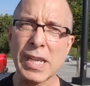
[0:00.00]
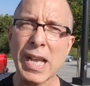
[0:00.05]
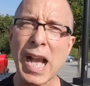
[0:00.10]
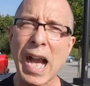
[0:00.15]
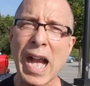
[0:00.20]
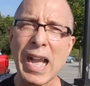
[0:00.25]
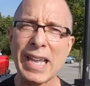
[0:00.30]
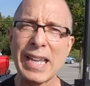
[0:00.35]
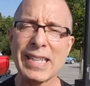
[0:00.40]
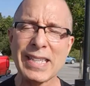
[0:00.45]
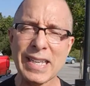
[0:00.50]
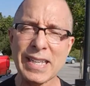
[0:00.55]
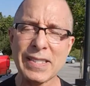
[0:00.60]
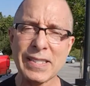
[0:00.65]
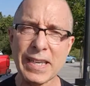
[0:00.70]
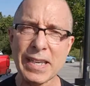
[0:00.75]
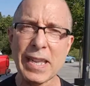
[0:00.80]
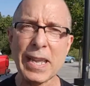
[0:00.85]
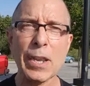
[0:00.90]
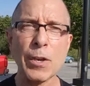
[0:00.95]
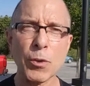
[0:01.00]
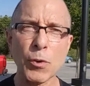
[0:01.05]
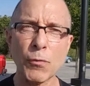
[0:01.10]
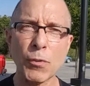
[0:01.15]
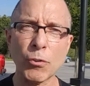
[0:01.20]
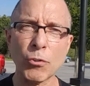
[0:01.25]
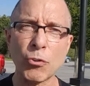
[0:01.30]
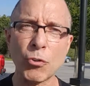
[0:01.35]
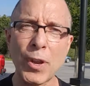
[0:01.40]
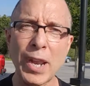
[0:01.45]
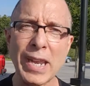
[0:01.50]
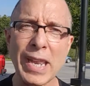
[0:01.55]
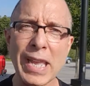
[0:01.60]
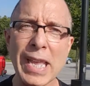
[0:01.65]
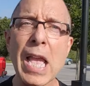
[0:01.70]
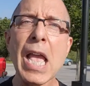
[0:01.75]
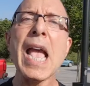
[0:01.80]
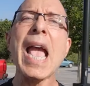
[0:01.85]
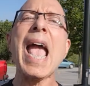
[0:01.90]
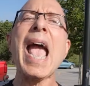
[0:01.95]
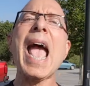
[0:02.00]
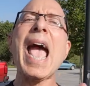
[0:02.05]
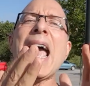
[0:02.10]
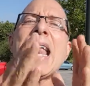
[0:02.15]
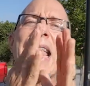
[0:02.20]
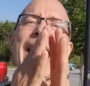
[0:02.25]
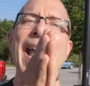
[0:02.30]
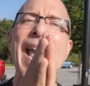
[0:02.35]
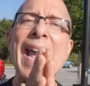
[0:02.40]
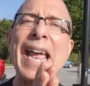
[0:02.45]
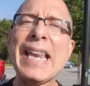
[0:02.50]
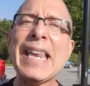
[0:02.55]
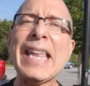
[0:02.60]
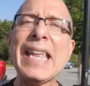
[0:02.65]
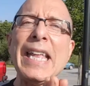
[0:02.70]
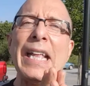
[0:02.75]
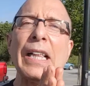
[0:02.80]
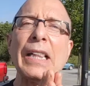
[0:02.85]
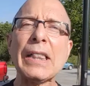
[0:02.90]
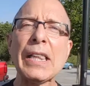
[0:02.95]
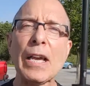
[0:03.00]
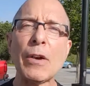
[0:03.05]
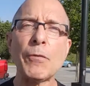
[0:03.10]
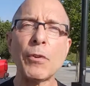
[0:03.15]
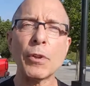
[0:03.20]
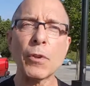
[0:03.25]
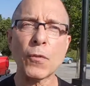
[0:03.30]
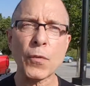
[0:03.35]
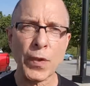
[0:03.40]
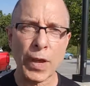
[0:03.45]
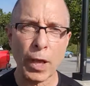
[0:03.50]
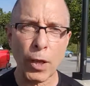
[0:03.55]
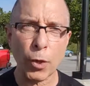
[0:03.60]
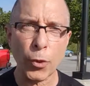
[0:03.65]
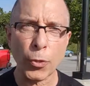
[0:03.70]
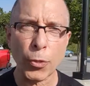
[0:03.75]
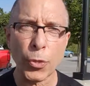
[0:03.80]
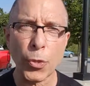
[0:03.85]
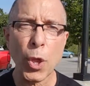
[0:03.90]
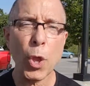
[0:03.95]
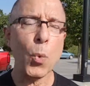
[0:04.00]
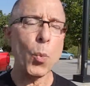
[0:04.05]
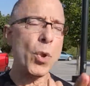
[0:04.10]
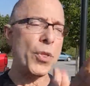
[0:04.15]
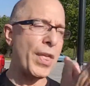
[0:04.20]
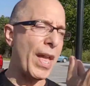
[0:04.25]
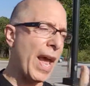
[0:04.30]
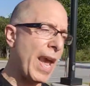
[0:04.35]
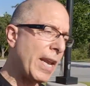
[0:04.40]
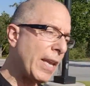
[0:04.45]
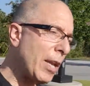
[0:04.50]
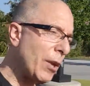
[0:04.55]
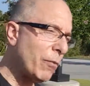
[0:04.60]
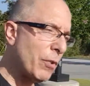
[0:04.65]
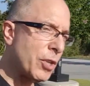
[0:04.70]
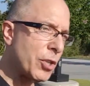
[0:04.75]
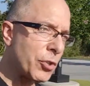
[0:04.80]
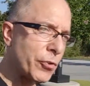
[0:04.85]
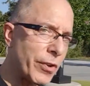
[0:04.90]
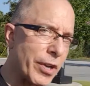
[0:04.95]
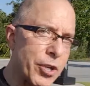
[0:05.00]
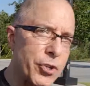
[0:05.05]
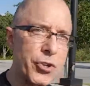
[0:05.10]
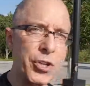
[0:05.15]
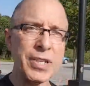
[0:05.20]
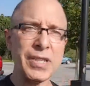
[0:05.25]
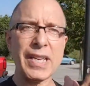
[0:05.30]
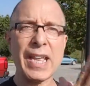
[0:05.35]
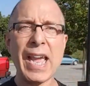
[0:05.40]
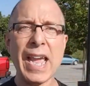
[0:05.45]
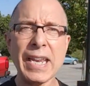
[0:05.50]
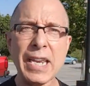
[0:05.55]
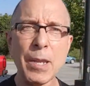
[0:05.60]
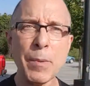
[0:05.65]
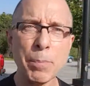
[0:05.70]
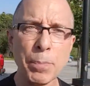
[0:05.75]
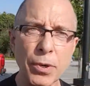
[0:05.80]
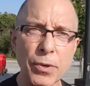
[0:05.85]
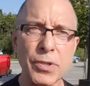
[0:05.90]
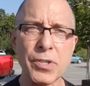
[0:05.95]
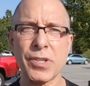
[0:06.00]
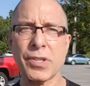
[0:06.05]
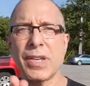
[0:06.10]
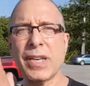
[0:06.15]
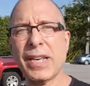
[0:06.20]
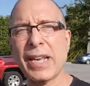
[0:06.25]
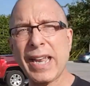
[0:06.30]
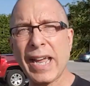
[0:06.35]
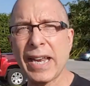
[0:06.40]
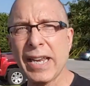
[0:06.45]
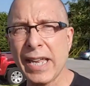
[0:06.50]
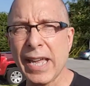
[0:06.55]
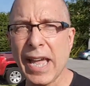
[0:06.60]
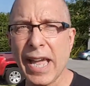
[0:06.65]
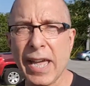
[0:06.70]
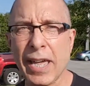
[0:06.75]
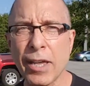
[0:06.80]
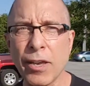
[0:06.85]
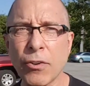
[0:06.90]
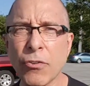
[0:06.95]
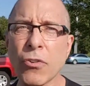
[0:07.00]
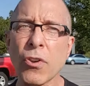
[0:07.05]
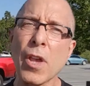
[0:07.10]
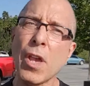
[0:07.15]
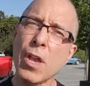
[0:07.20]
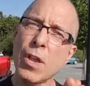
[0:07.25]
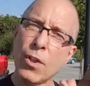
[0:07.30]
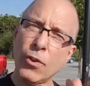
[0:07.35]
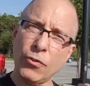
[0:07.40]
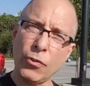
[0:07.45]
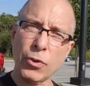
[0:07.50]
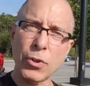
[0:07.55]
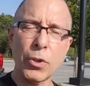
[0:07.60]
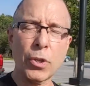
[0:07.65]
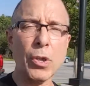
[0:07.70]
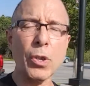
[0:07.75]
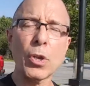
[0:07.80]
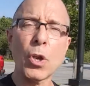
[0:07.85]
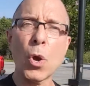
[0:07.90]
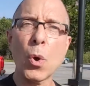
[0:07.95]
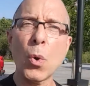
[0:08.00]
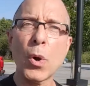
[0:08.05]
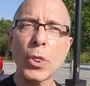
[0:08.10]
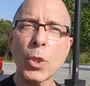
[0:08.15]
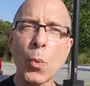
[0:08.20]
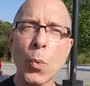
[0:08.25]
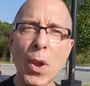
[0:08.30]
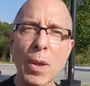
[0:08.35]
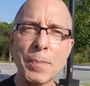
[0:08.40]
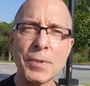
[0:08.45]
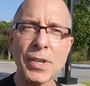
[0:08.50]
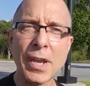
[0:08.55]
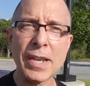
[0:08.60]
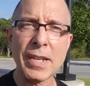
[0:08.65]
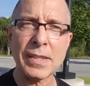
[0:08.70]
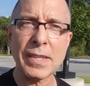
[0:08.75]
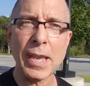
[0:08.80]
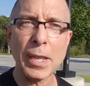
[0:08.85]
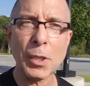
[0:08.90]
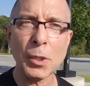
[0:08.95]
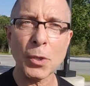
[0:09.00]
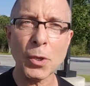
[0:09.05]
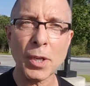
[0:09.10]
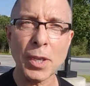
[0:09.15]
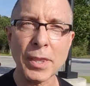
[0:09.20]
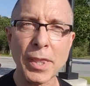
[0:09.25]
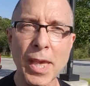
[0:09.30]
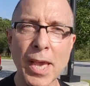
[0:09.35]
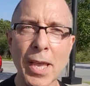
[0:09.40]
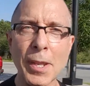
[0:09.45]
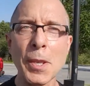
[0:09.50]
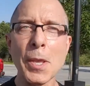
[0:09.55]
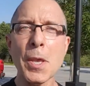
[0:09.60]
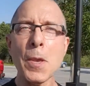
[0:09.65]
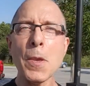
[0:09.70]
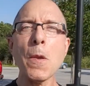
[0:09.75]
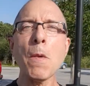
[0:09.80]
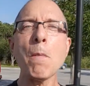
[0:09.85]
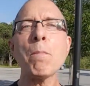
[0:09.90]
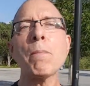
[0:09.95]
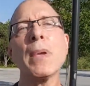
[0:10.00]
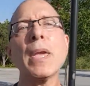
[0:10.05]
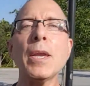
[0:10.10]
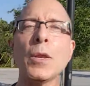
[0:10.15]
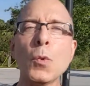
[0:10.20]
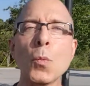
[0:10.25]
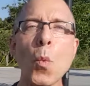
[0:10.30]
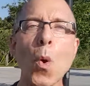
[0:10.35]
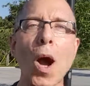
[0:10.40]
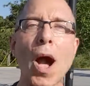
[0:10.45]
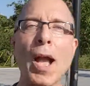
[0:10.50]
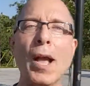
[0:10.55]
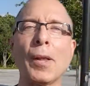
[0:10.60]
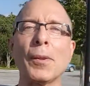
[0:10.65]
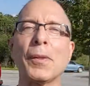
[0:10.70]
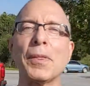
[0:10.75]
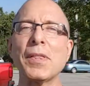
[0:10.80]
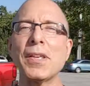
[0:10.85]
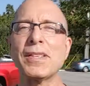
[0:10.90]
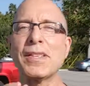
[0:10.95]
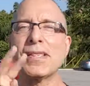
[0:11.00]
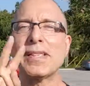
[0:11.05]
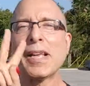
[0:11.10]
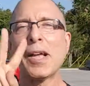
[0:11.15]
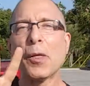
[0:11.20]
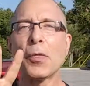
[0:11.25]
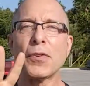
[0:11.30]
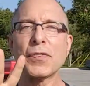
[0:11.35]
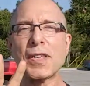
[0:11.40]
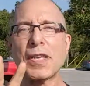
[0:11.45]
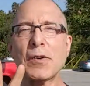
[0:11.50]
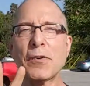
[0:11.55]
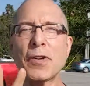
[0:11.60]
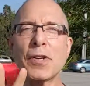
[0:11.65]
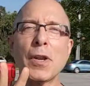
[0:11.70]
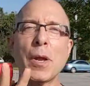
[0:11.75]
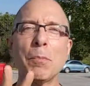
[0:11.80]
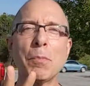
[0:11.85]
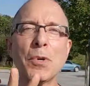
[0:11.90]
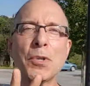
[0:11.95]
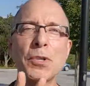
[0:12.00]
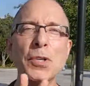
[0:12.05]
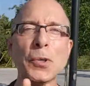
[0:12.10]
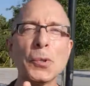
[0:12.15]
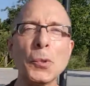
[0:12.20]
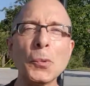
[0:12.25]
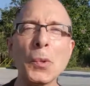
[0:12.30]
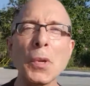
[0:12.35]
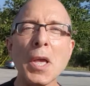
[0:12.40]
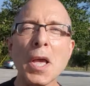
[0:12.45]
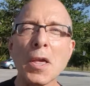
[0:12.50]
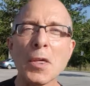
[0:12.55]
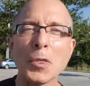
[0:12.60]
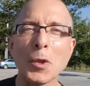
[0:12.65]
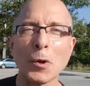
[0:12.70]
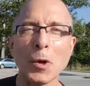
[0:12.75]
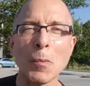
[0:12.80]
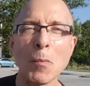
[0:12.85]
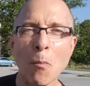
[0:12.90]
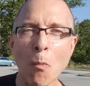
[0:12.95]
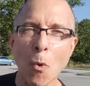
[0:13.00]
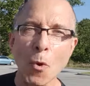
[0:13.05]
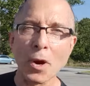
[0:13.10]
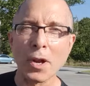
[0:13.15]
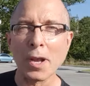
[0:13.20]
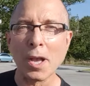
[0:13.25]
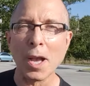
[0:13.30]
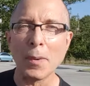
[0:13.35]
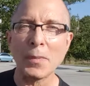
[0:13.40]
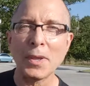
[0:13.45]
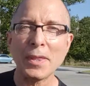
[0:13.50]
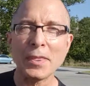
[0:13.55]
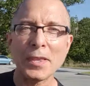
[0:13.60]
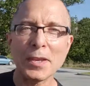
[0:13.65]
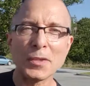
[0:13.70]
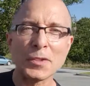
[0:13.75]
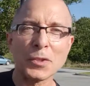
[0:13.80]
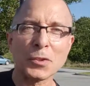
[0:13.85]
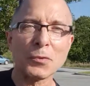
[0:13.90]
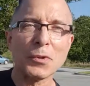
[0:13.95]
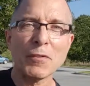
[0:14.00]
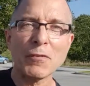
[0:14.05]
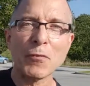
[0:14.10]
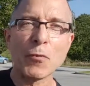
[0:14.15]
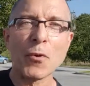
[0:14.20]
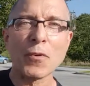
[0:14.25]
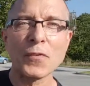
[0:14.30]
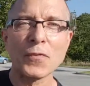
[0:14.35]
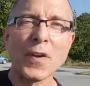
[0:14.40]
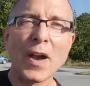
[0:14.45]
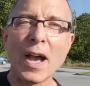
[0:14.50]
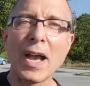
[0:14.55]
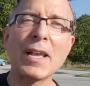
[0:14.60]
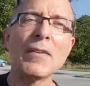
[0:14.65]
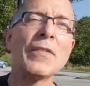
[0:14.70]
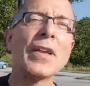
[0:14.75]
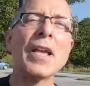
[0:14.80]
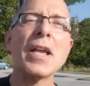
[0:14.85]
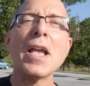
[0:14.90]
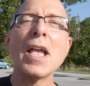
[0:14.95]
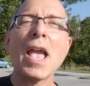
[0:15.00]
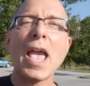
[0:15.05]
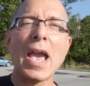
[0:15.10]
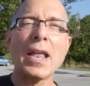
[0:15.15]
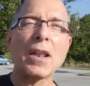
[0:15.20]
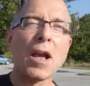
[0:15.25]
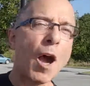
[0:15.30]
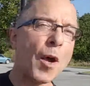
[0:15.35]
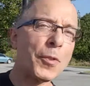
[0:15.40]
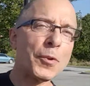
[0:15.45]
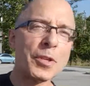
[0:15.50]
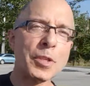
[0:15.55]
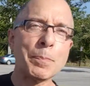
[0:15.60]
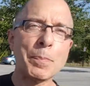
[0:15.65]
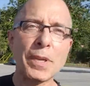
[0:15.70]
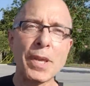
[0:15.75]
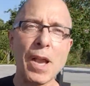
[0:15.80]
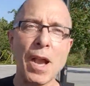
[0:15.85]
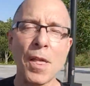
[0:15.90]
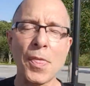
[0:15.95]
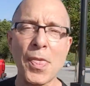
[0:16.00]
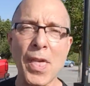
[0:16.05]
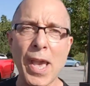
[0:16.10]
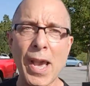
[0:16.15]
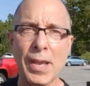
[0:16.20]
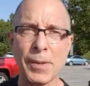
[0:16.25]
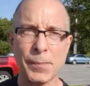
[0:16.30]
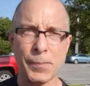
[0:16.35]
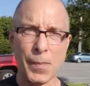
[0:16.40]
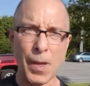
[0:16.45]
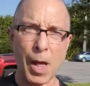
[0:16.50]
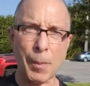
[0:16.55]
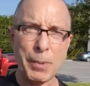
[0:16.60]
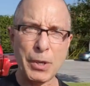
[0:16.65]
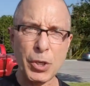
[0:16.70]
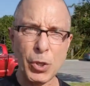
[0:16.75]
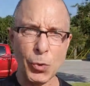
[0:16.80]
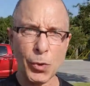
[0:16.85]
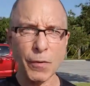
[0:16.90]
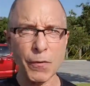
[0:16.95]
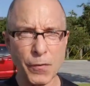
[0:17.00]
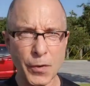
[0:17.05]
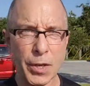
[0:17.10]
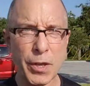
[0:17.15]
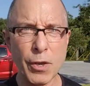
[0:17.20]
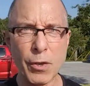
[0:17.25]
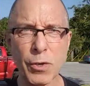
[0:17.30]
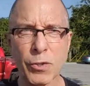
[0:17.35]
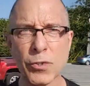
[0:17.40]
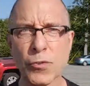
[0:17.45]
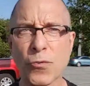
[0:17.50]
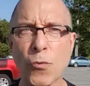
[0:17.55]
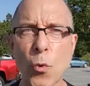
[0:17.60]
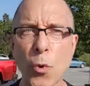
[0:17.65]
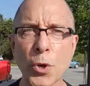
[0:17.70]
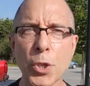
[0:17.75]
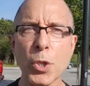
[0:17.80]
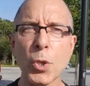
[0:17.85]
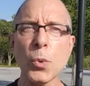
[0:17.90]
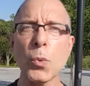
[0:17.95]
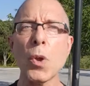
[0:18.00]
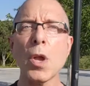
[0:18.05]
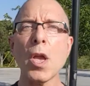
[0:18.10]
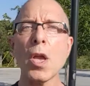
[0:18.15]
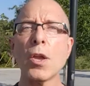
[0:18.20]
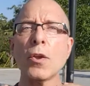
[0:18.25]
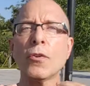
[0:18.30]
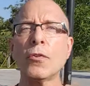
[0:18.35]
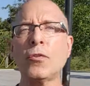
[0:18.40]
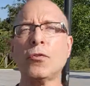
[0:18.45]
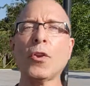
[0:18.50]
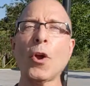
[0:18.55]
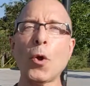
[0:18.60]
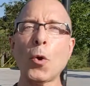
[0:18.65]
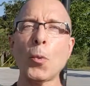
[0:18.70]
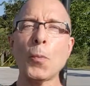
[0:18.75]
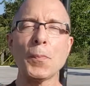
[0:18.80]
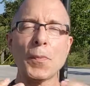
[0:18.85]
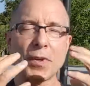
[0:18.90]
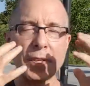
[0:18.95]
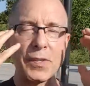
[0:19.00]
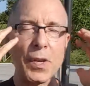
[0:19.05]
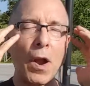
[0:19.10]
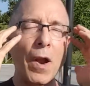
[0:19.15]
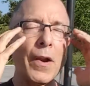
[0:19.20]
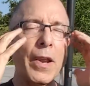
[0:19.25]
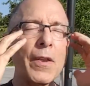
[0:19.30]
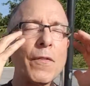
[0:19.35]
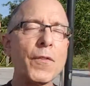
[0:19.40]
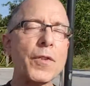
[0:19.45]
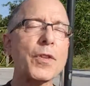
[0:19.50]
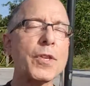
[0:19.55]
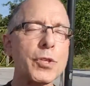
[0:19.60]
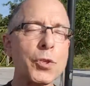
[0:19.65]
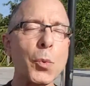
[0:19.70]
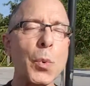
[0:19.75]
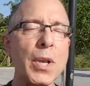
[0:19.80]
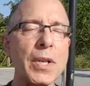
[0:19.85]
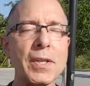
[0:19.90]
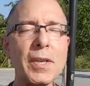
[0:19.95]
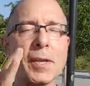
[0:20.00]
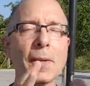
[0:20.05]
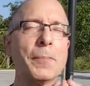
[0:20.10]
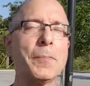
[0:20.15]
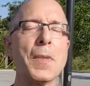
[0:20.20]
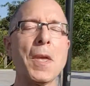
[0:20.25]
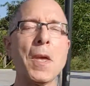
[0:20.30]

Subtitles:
high intensity interval training at any level of health with any restrictions, any person at any age. So you can go on the website and take a look at that. Meanwhile, this is health secret number 2. There are more coming. There's 3, 4, 5, and others beyond that. I'll be doing videos for you. So, sorry for the squinting,